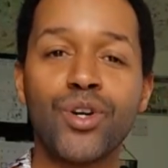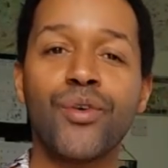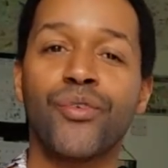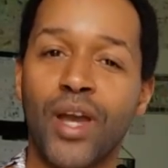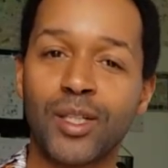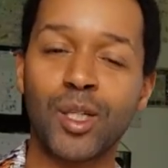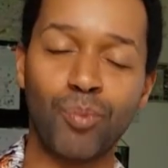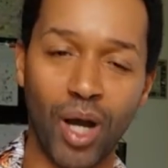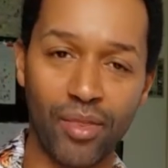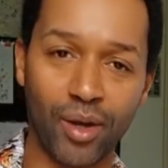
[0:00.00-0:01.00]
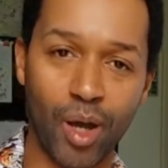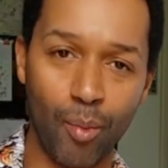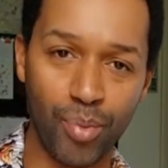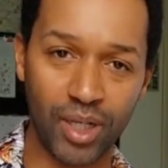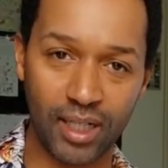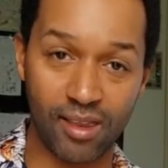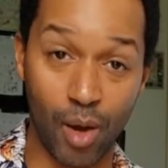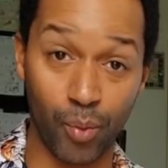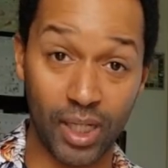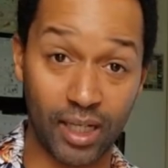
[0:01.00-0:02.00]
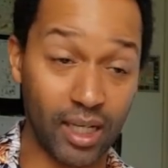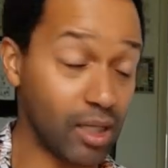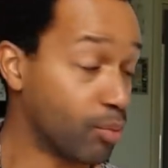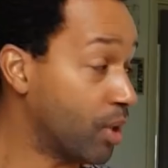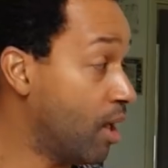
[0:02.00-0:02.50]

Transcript: affected by the company that we keep.